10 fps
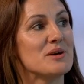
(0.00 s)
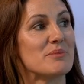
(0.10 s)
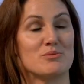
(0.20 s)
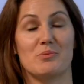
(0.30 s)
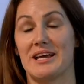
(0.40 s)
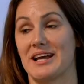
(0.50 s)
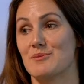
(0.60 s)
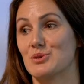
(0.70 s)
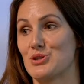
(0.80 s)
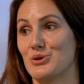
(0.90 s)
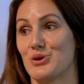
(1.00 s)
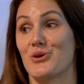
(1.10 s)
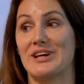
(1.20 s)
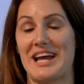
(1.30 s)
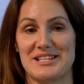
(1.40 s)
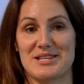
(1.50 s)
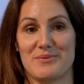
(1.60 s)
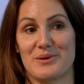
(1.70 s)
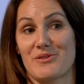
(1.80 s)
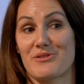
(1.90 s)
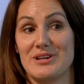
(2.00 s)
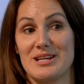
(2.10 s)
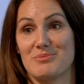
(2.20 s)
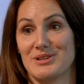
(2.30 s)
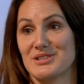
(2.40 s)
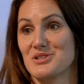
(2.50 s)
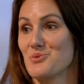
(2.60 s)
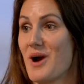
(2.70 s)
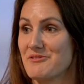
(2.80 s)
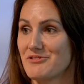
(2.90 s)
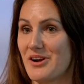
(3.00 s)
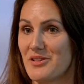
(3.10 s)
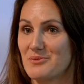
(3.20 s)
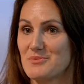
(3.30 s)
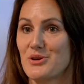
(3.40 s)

people being able to create something with three D printers right in front of them.